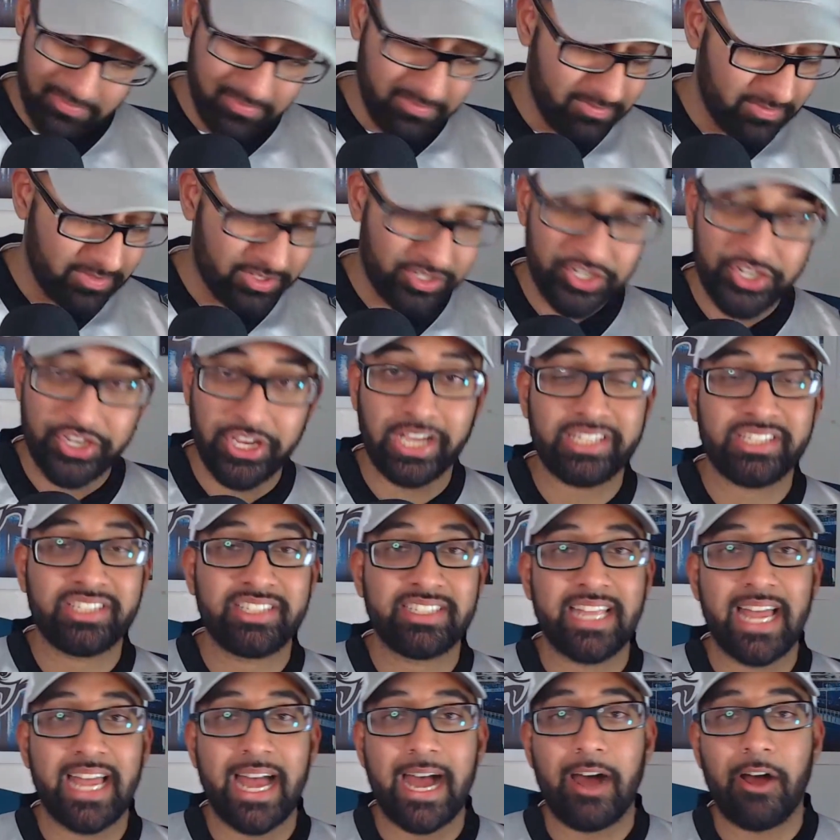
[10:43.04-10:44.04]

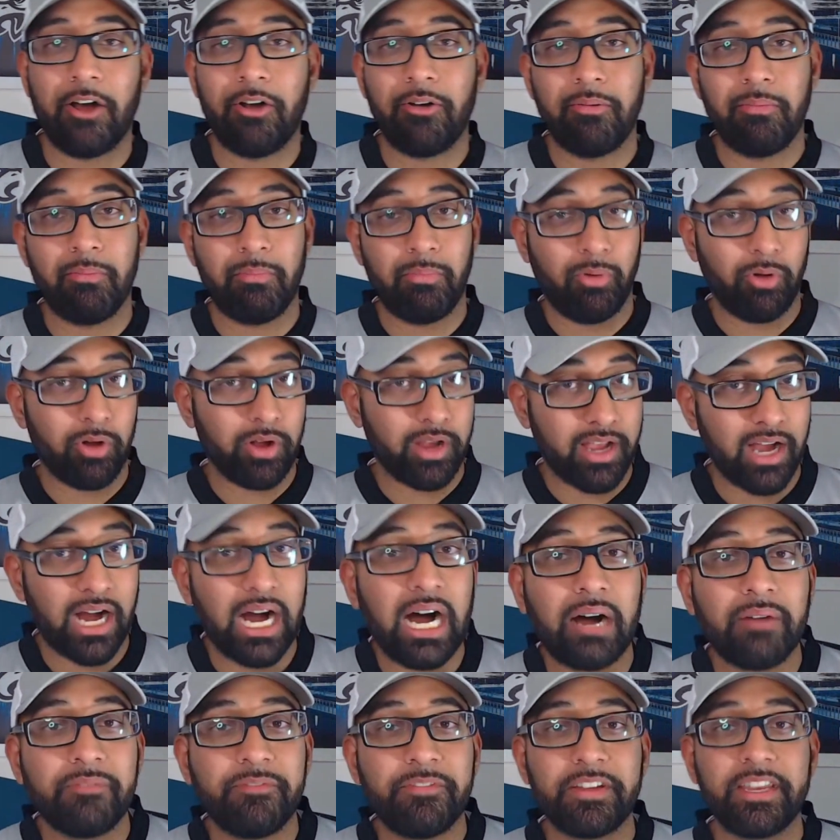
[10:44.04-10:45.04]
Chest out, more
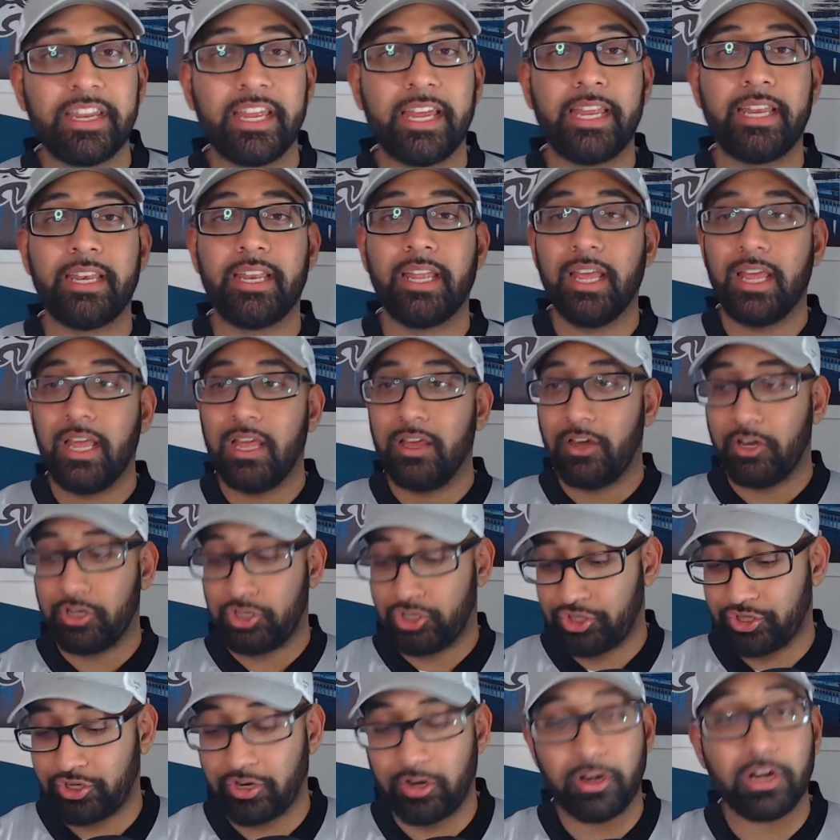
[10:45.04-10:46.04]
confident,
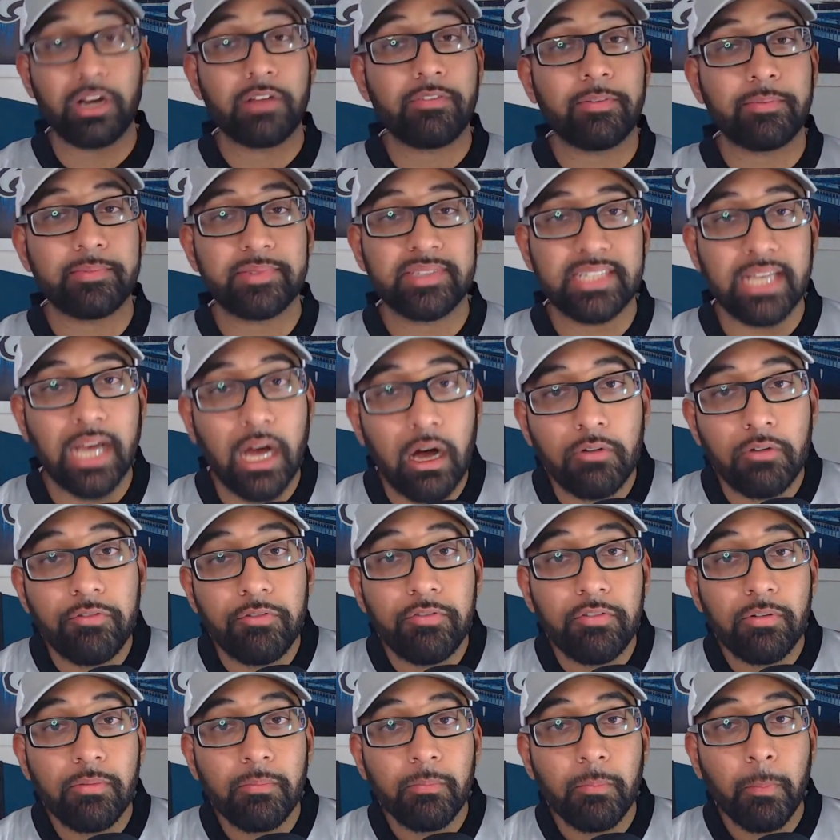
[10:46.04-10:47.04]
assured of
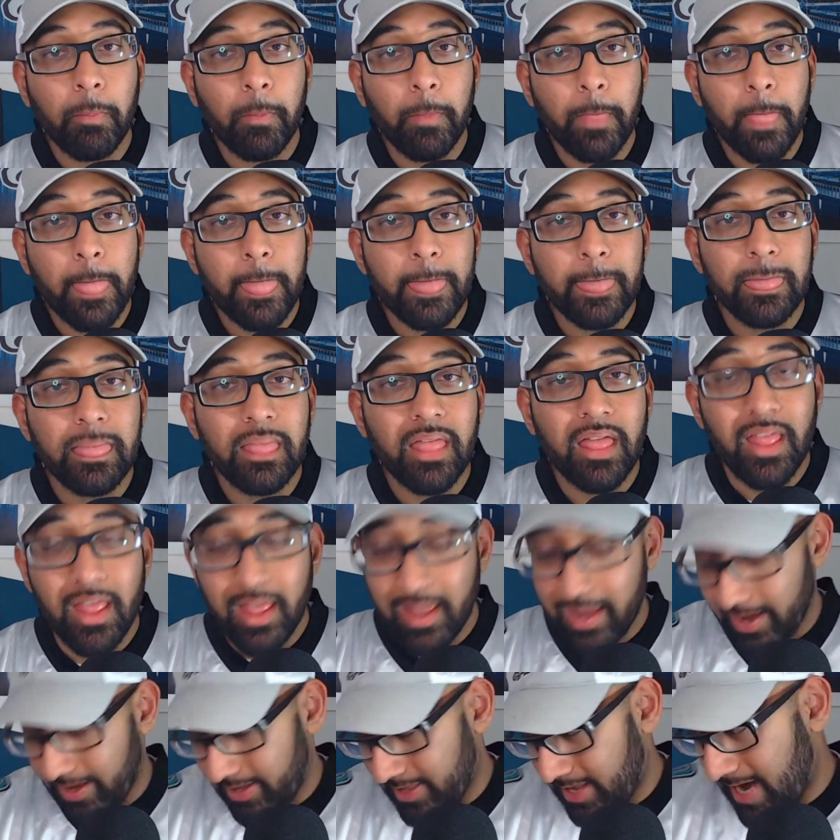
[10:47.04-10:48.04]
himself.
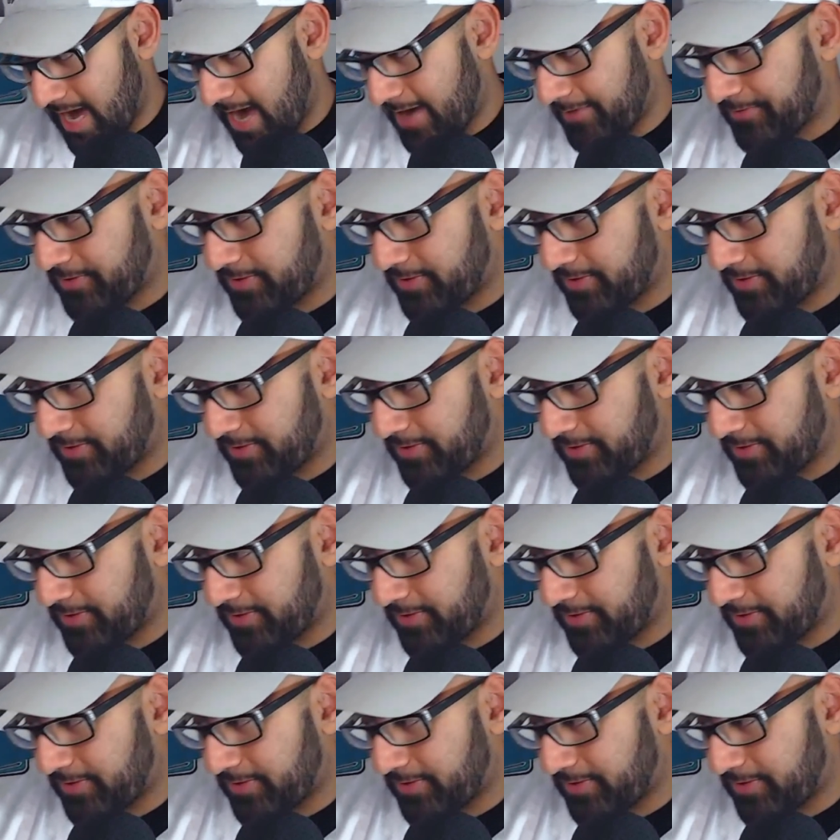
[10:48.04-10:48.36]
And then after